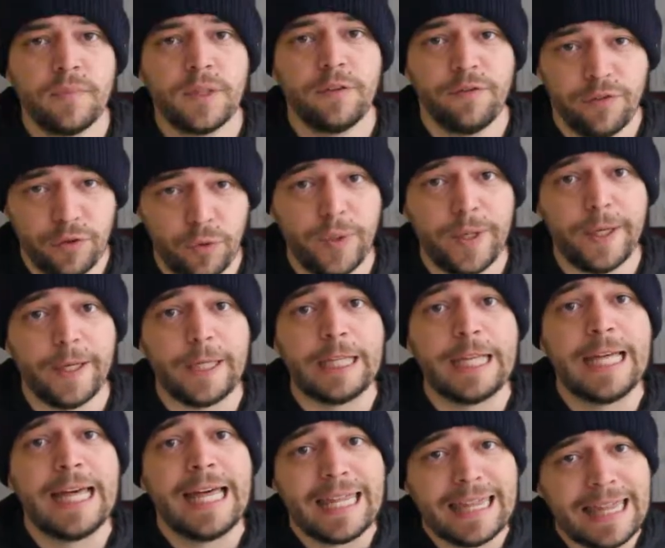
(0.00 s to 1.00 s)
For real.
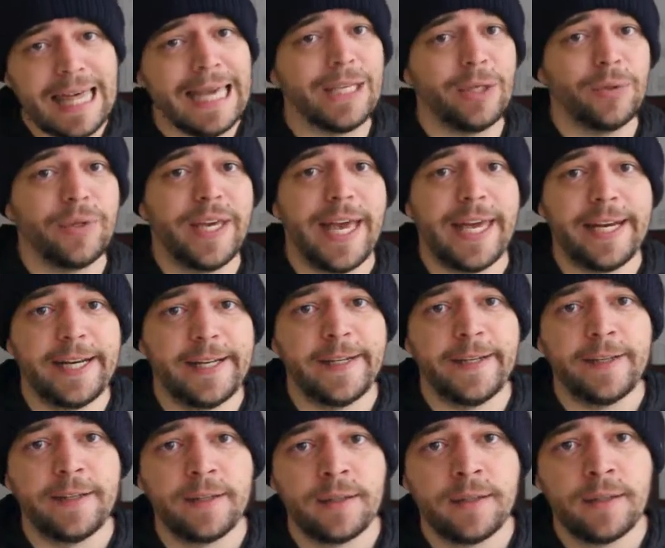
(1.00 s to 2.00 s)
Thank you,
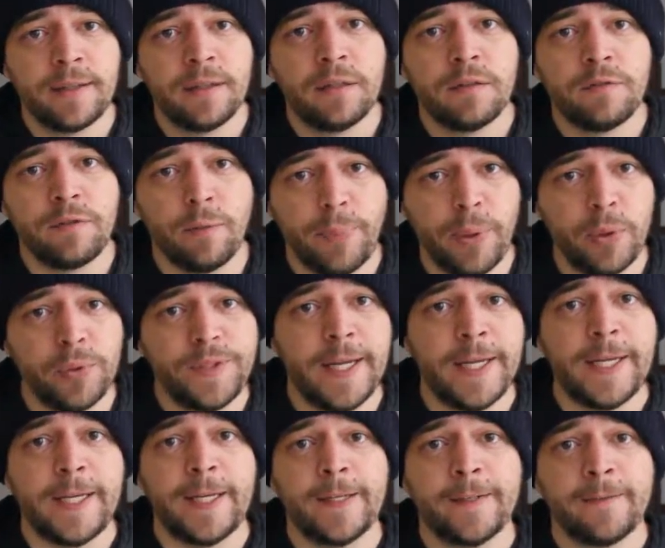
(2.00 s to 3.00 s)
Canada, for
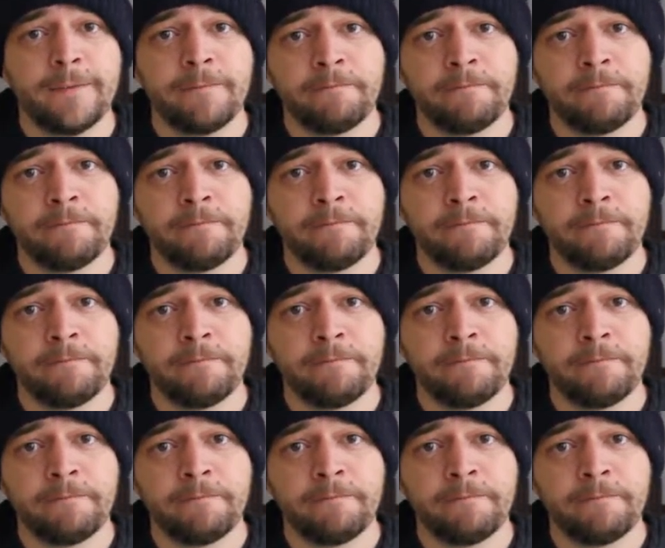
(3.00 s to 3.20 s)
poutine.